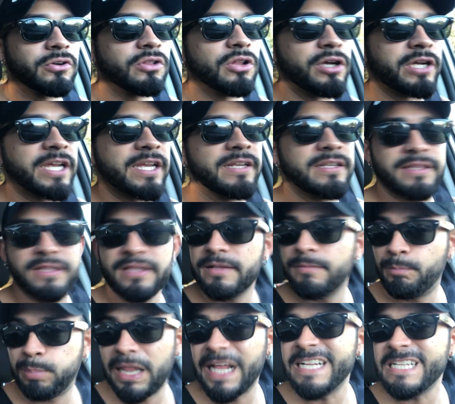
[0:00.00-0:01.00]
They're looking
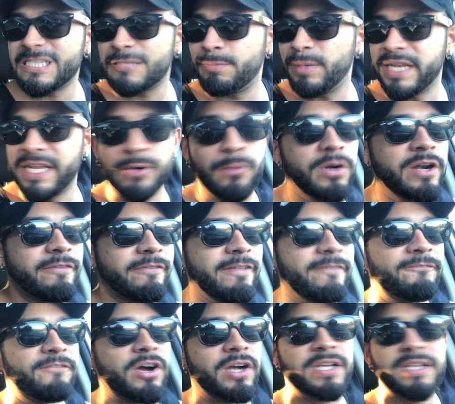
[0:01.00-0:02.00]
plate spinning, whatever
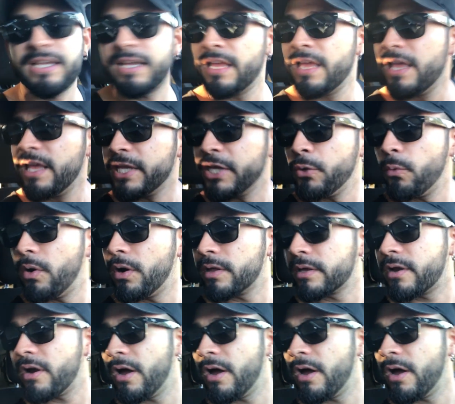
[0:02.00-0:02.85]
the fuck you want